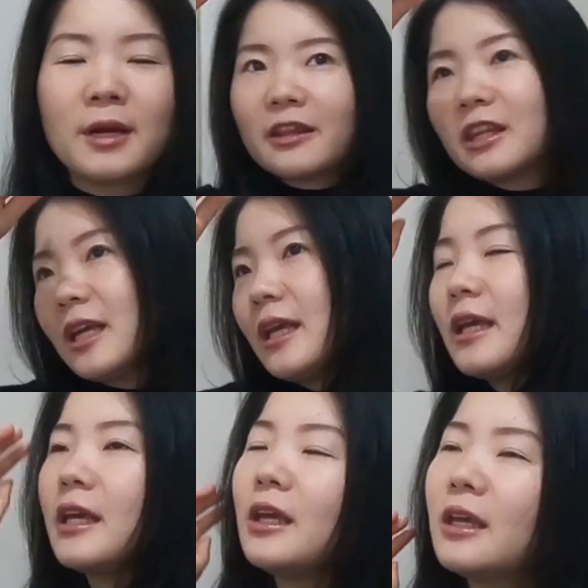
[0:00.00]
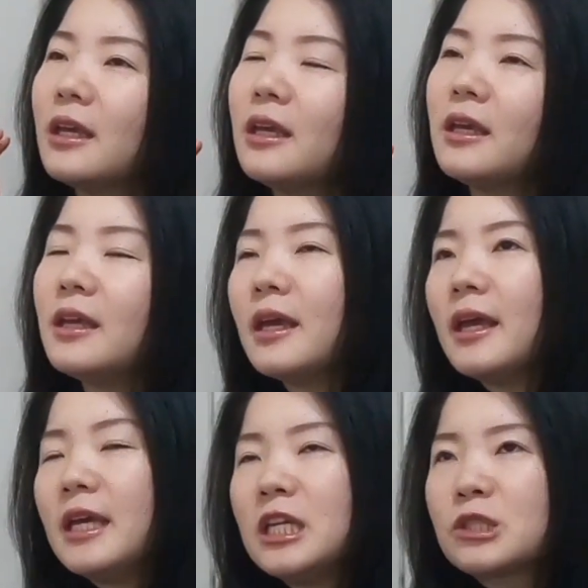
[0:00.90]
I think he
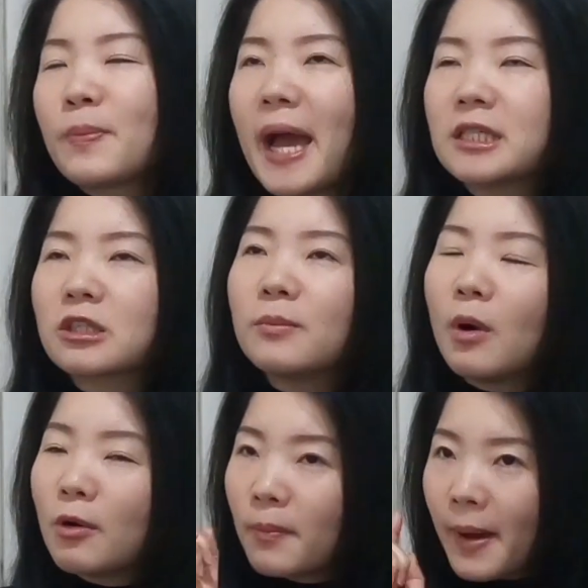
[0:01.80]
is maximum